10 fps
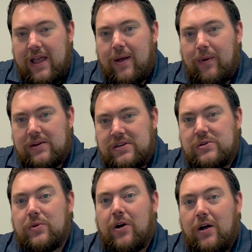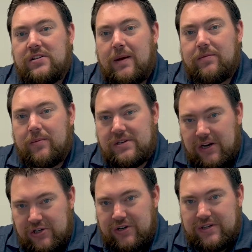and we assist with cost
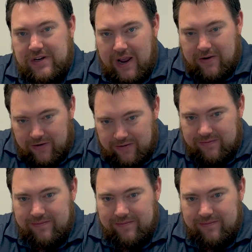optimization as standard.